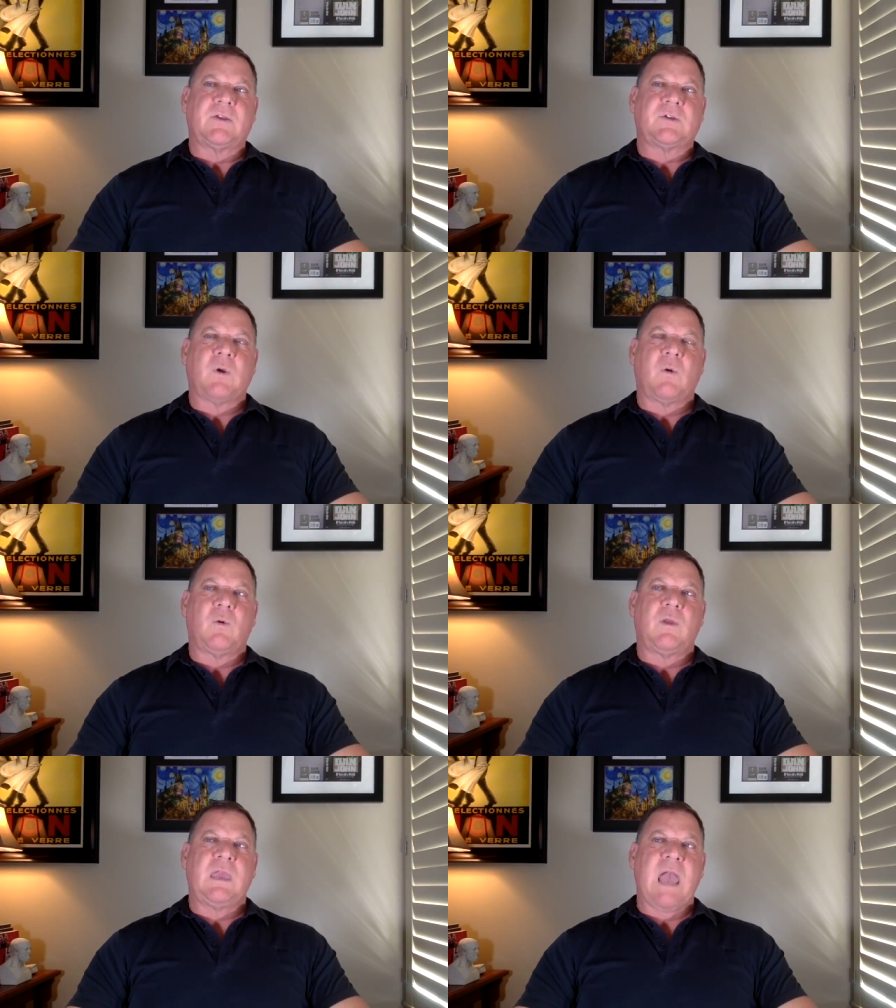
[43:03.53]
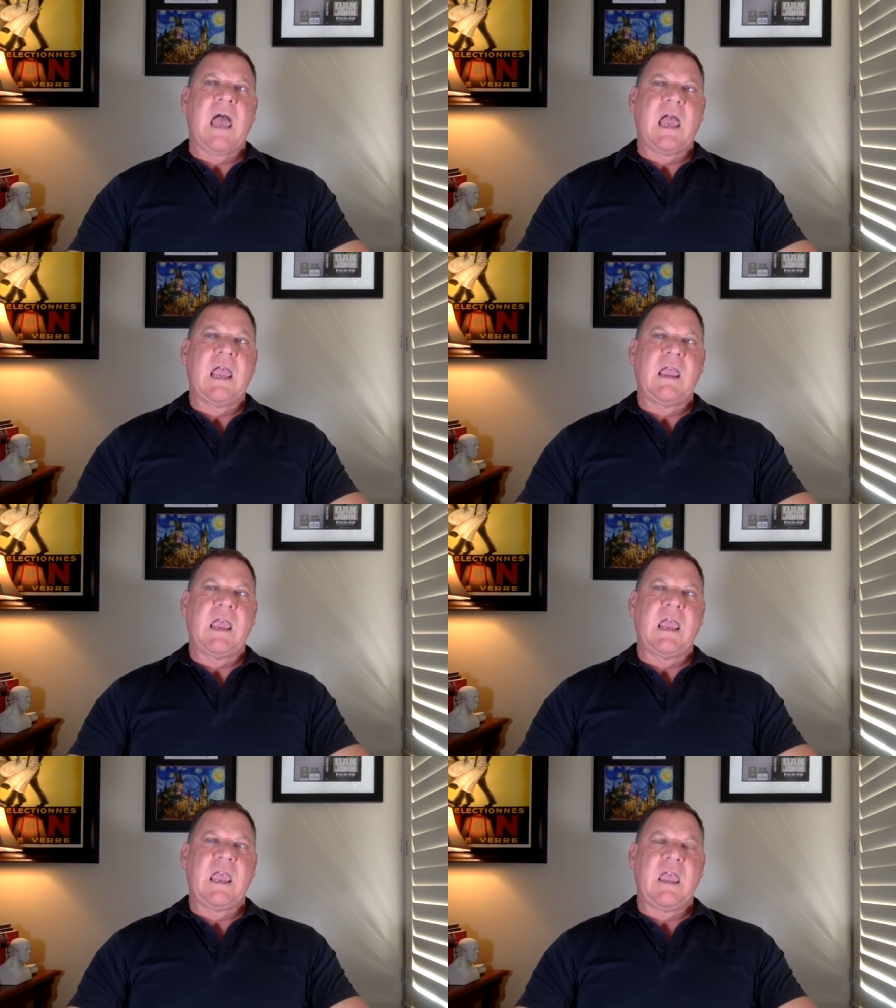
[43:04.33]
So yeah, it,
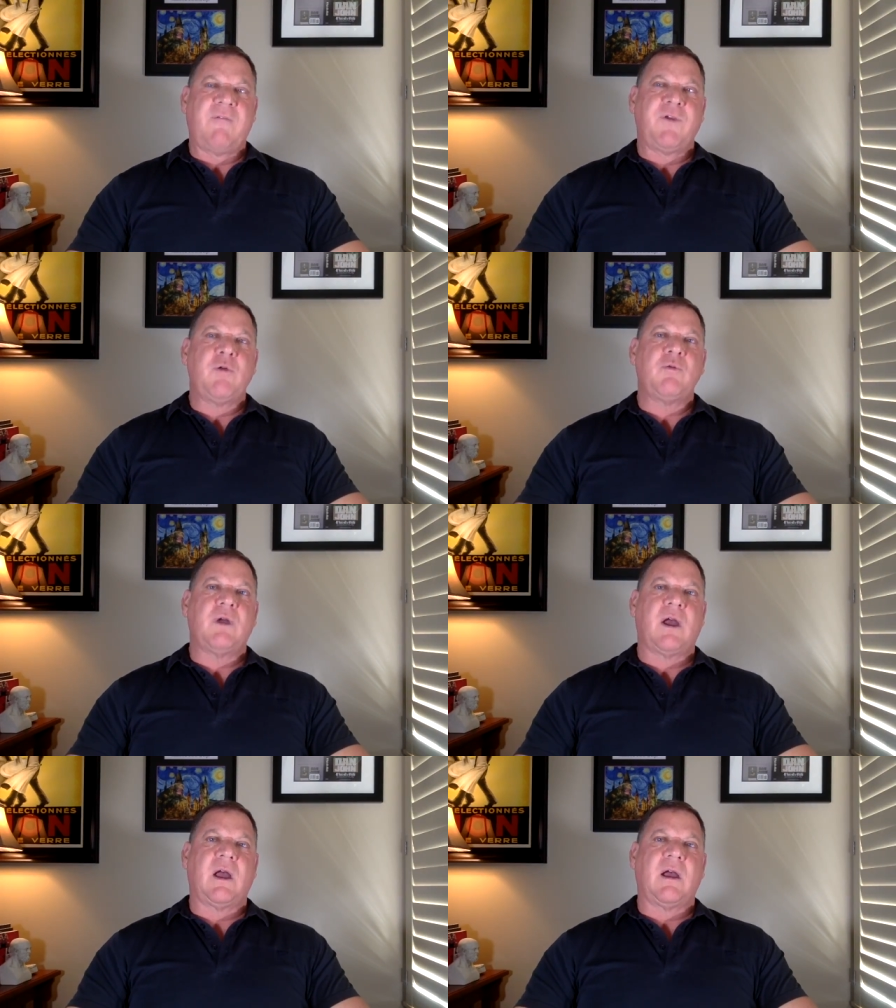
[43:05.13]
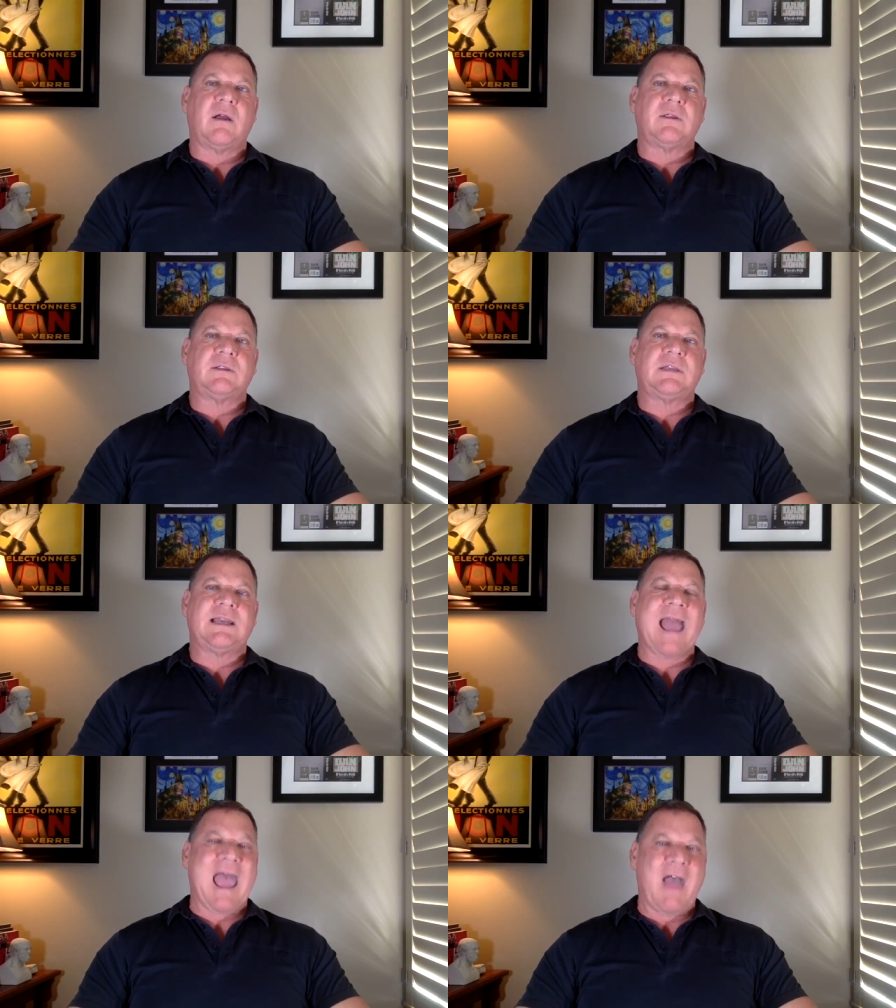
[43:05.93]
if you uh,
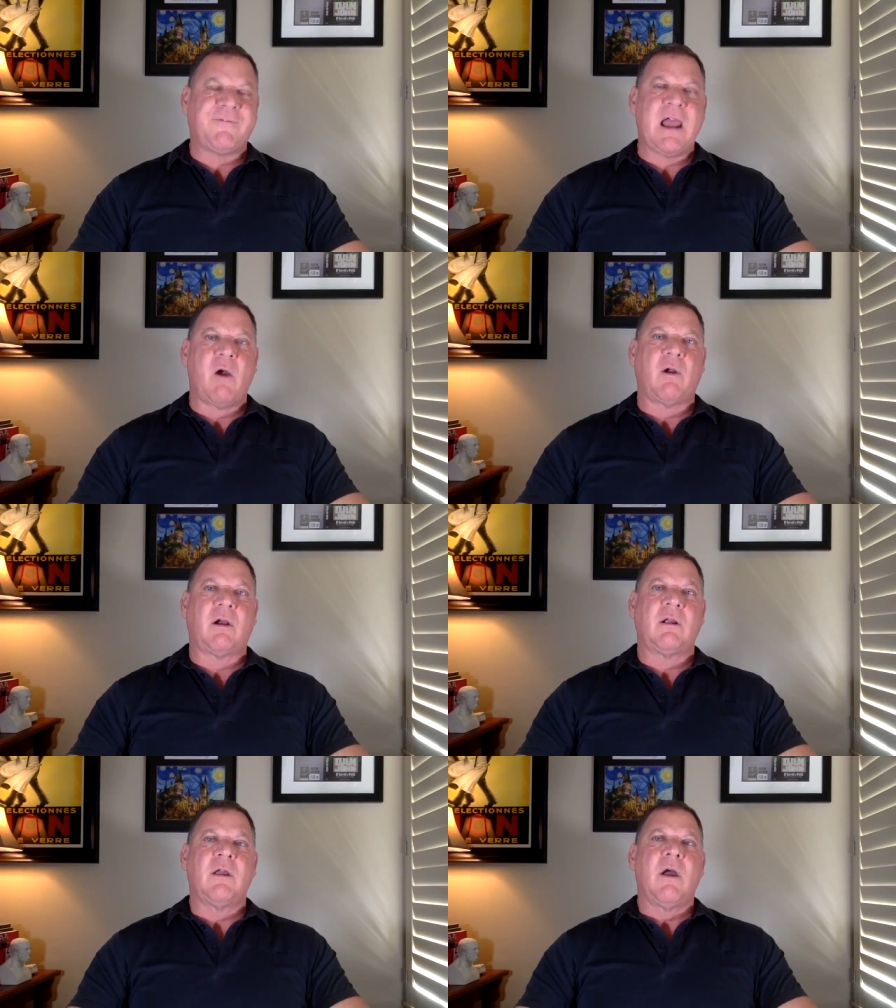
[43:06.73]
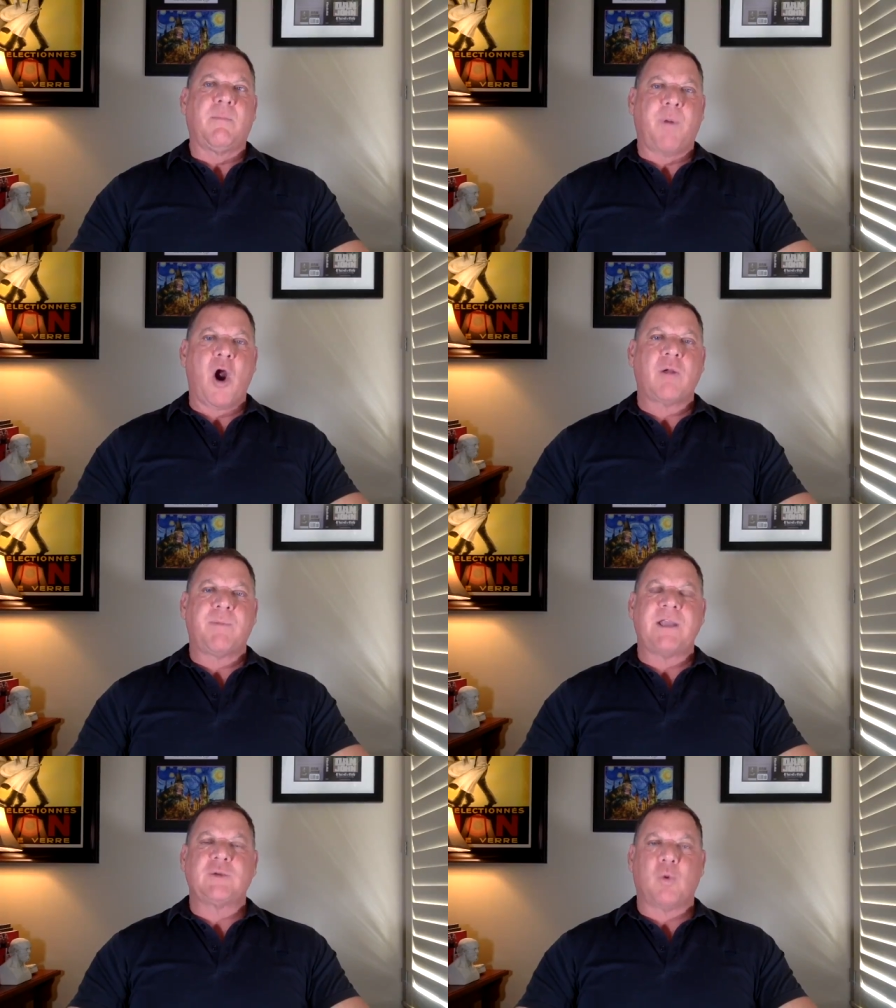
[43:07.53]
did a half an hour park
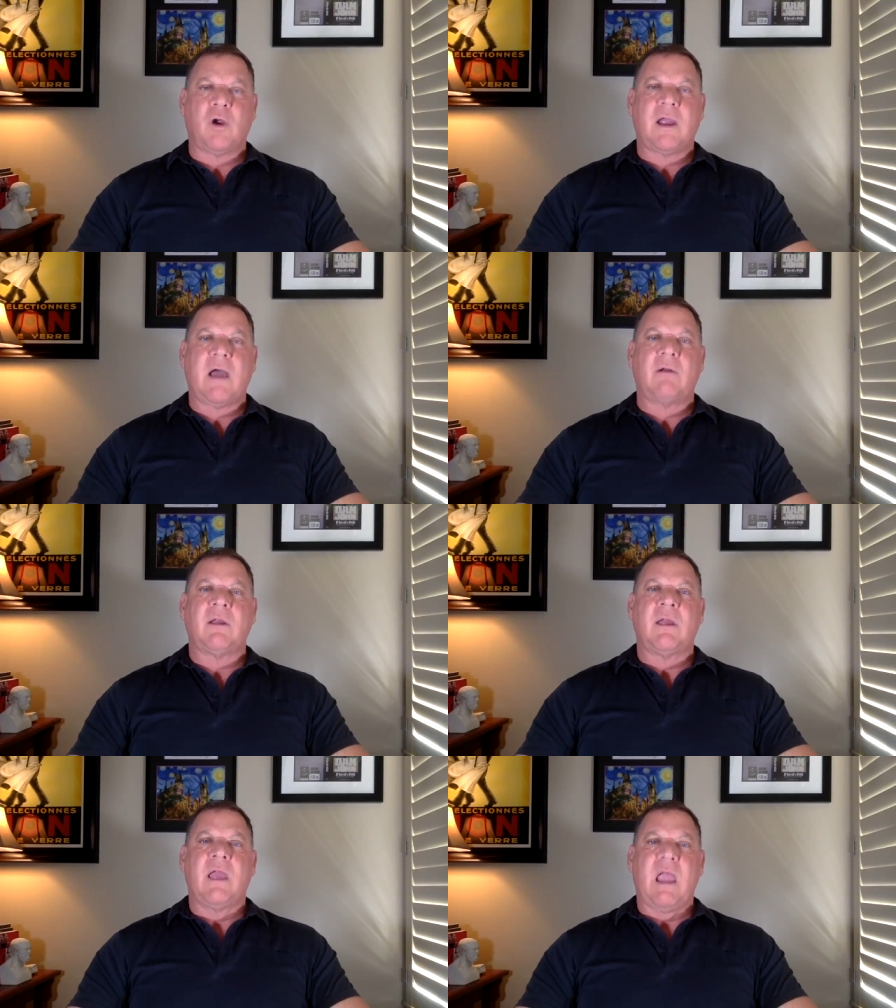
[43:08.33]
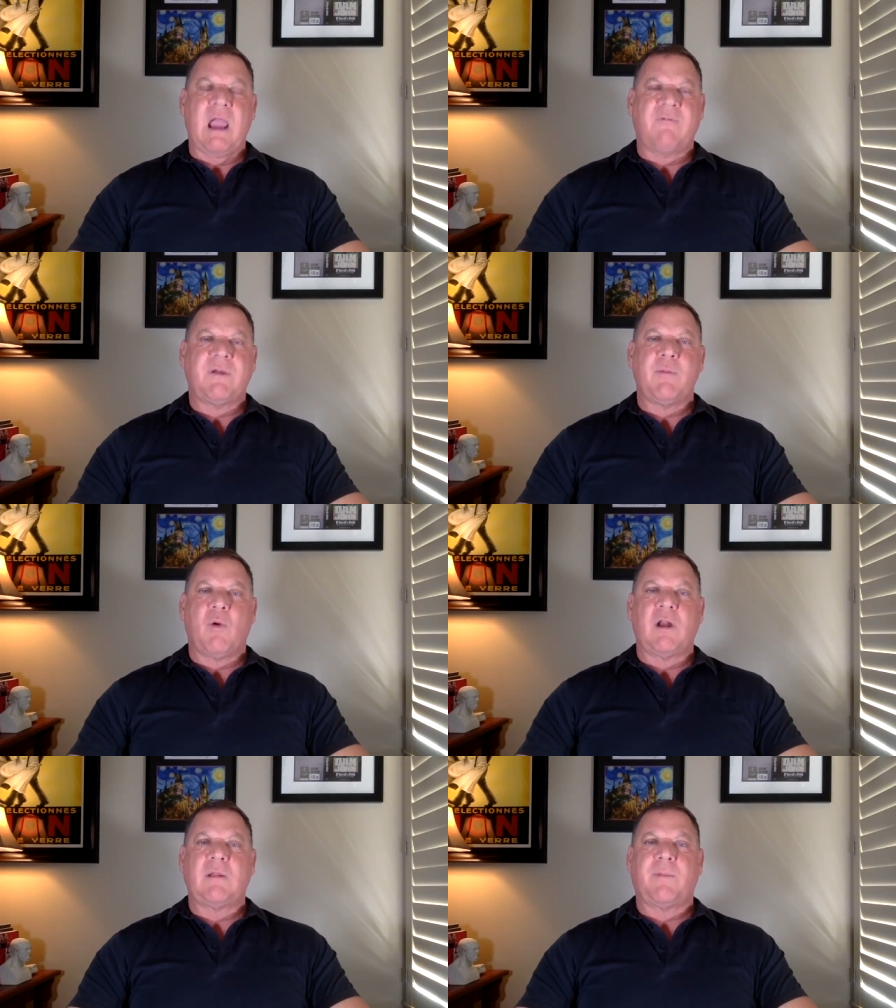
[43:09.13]
bench workout every
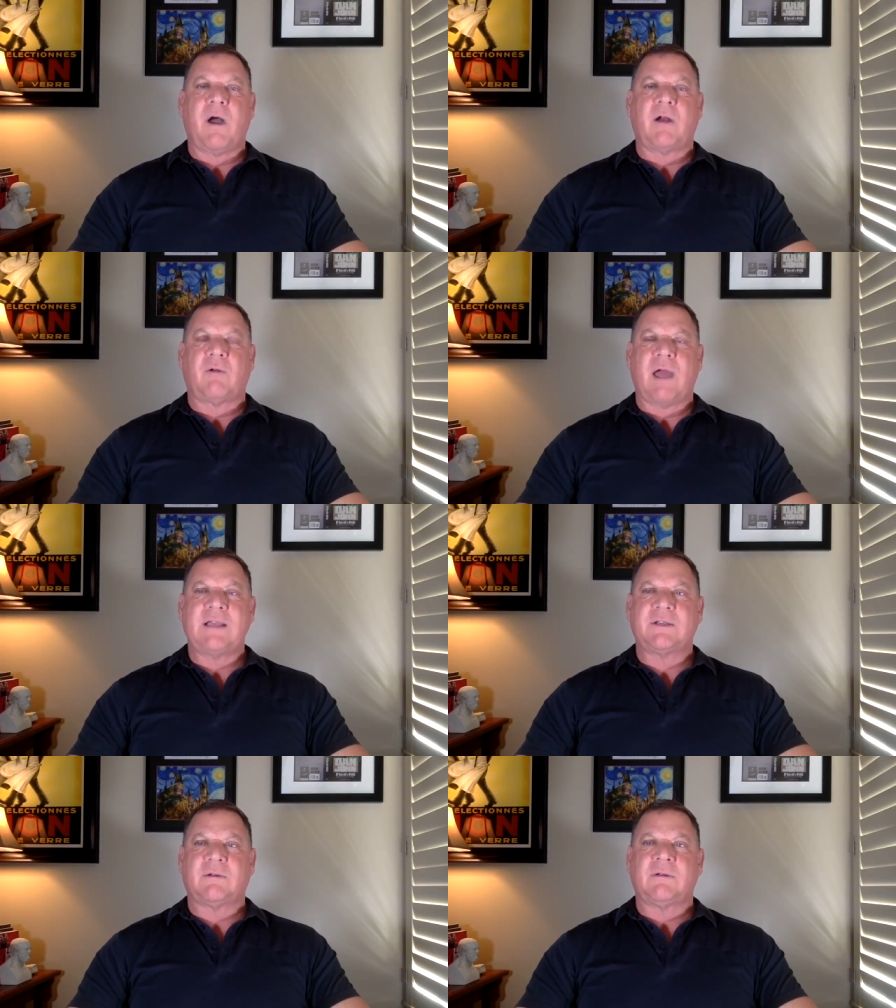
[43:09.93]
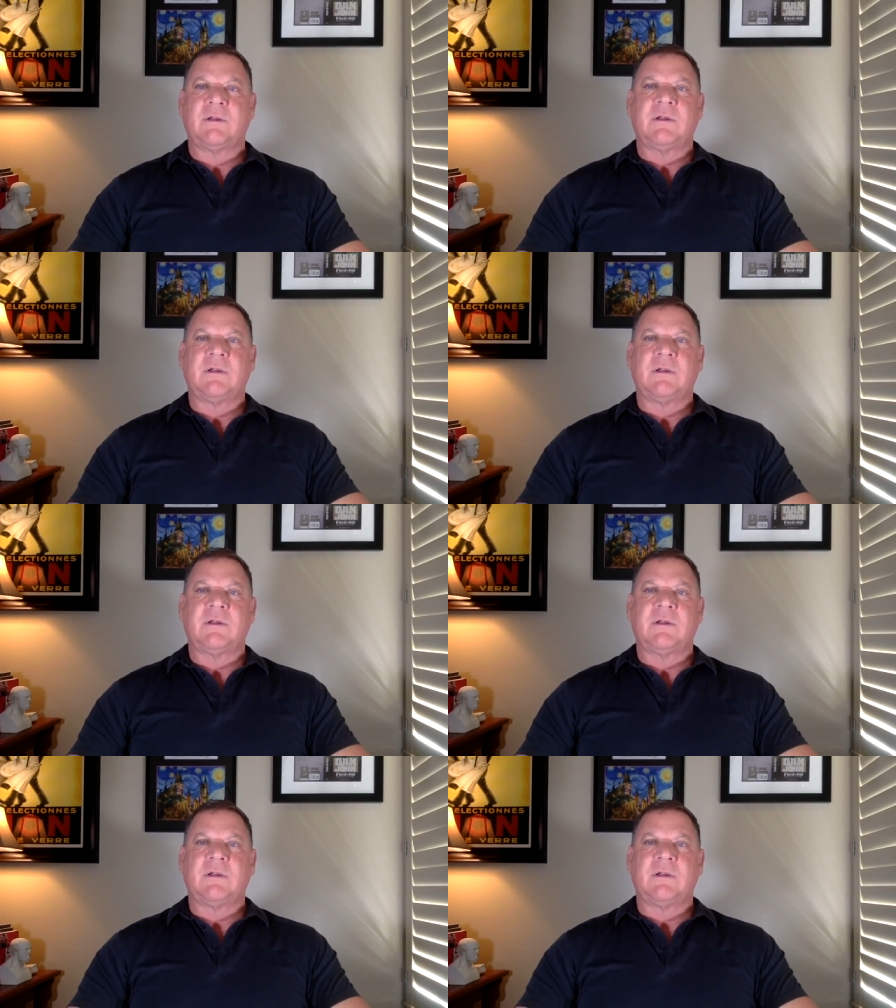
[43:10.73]
morning upon risal,